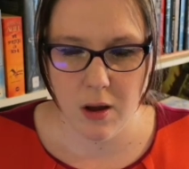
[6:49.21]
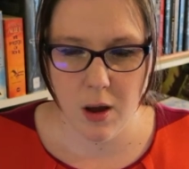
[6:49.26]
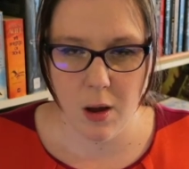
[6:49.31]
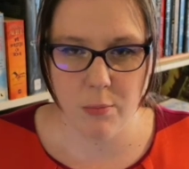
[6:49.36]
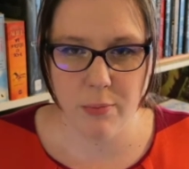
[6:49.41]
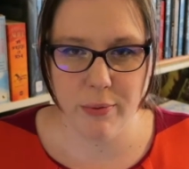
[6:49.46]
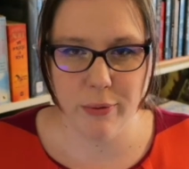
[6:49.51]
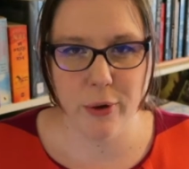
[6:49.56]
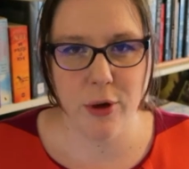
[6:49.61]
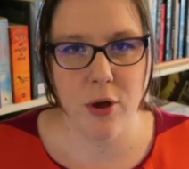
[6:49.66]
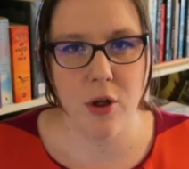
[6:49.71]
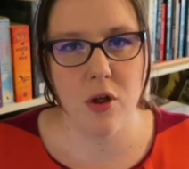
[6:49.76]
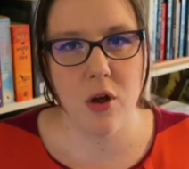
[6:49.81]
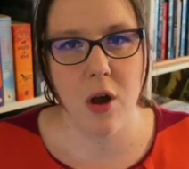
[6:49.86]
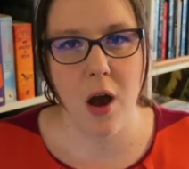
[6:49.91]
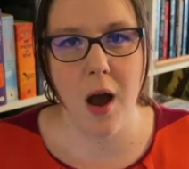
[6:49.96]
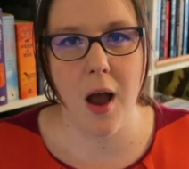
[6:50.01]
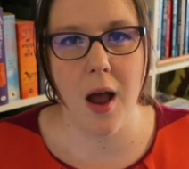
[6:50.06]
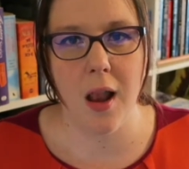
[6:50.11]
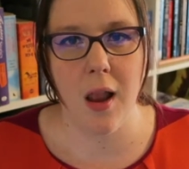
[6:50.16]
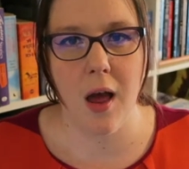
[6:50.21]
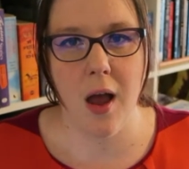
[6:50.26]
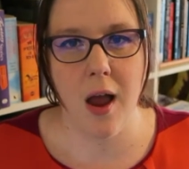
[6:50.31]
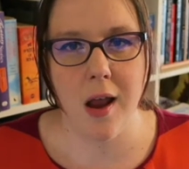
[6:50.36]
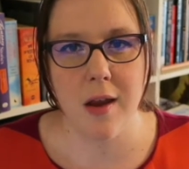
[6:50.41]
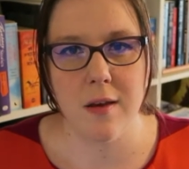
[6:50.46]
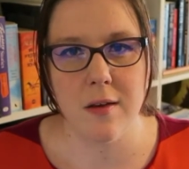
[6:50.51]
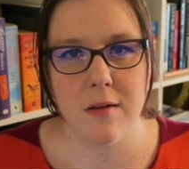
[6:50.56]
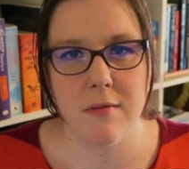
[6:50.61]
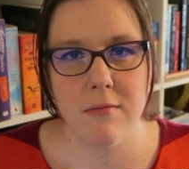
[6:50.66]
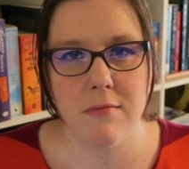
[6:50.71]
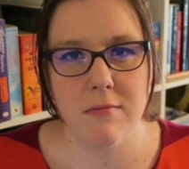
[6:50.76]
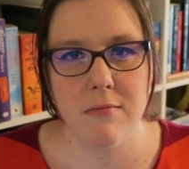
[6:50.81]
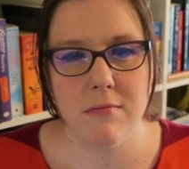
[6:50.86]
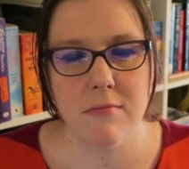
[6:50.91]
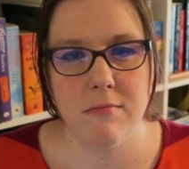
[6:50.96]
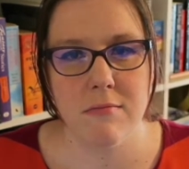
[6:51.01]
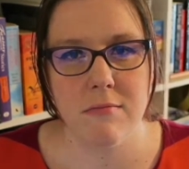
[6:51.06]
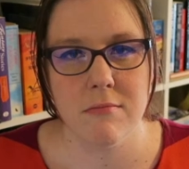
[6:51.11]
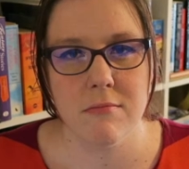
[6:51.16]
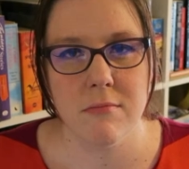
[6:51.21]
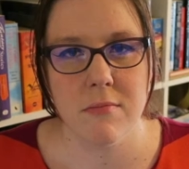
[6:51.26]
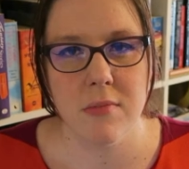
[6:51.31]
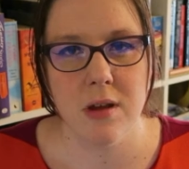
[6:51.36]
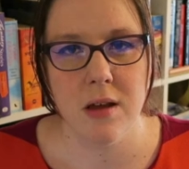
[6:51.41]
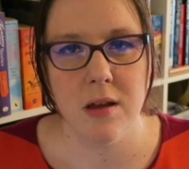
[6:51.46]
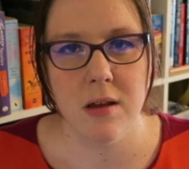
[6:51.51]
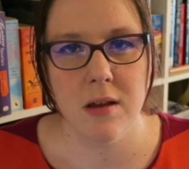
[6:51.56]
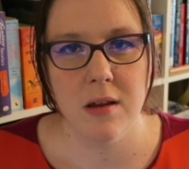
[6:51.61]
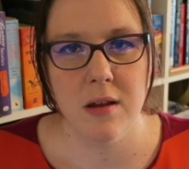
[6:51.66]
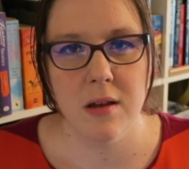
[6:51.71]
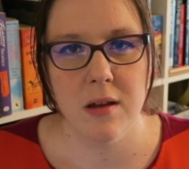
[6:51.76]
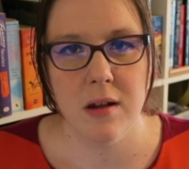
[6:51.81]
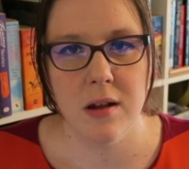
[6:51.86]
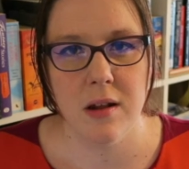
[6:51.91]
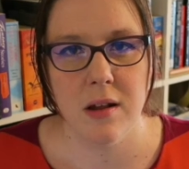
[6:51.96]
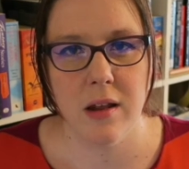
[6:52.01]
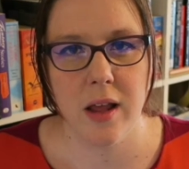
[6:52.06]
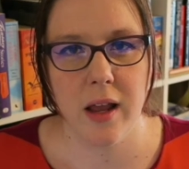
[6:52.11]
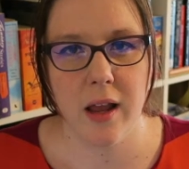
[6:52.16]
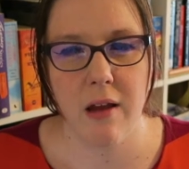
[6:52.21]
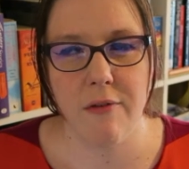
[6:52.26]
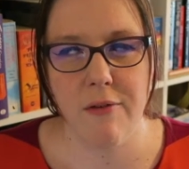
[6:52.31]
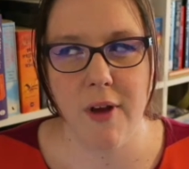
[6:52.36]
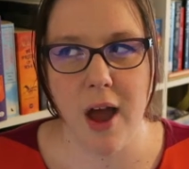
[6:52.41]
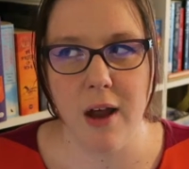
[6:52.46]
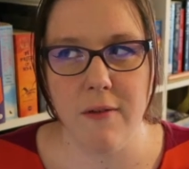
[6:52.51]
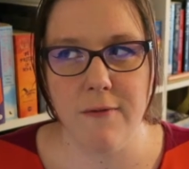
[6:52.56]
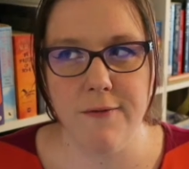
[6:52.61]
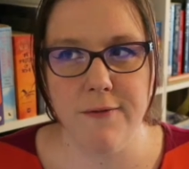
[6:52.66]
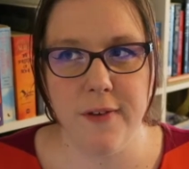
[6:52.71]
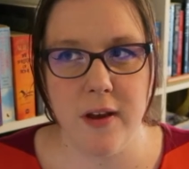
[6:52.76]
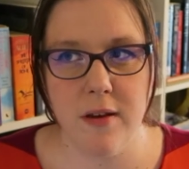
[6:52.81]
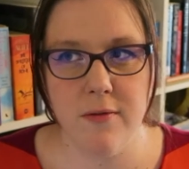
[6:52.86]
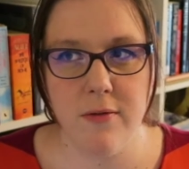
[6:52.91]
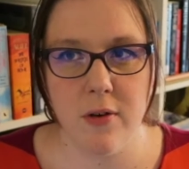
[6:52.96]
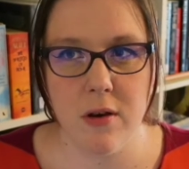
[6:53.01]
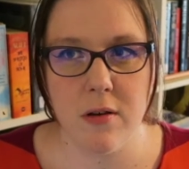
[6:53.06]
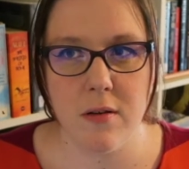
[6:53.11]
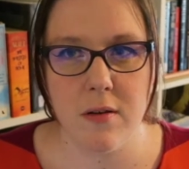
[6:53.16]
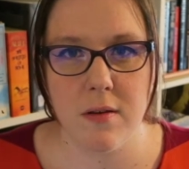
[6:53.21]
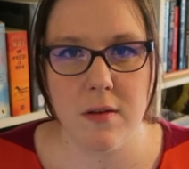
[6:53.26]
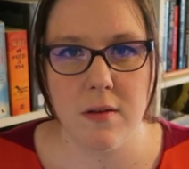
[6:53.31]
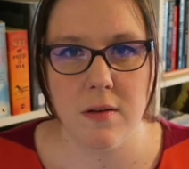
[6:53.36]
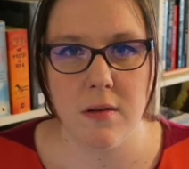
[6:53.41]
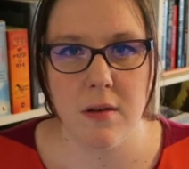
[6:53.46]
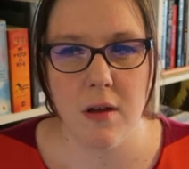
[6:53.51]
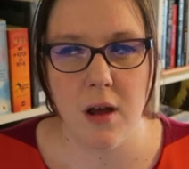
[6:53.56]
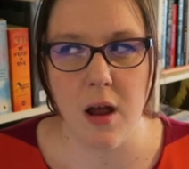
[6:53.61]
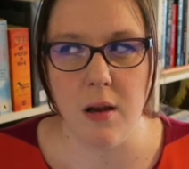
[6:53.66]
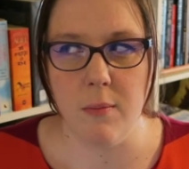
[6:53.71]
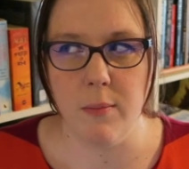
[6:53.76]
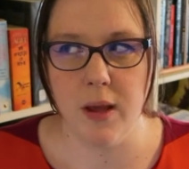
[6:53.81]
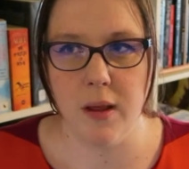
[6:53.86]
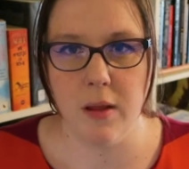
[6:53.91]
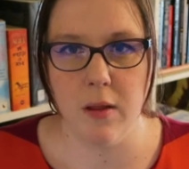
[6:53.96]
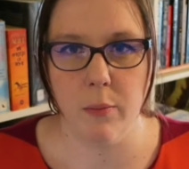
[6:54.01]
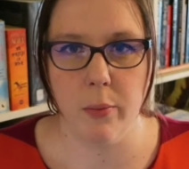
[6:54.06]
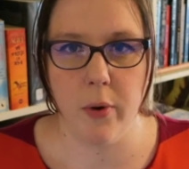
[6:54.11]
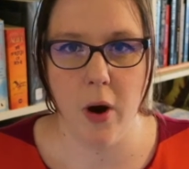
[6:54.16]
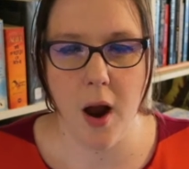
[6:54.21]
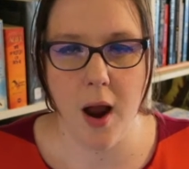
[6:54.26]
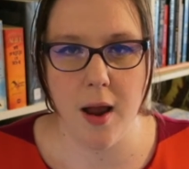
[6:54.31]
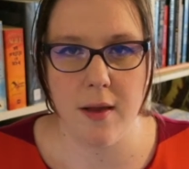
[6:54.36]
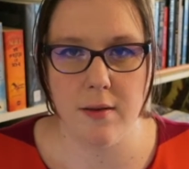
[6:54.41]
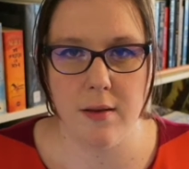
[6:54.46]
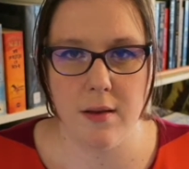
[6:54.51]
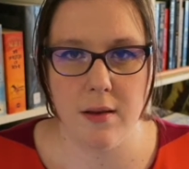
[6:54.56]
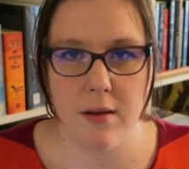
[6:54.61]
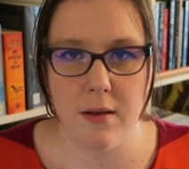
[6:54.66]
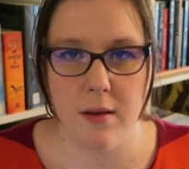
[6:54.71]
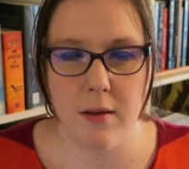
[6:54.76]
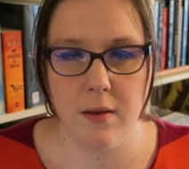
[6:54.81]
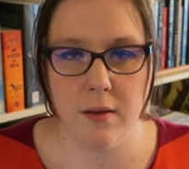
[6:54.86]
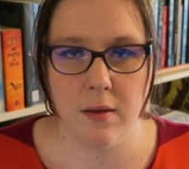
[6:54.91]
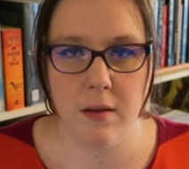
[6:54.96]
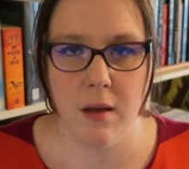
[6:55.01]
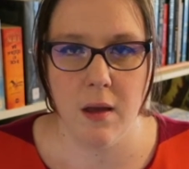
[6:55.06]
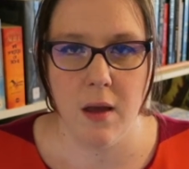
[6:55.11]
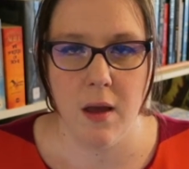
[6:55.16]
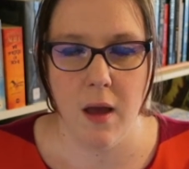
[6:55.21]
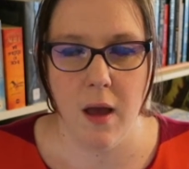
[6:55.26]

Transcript: a bookish highlight. Like, I've had favorites and big surprises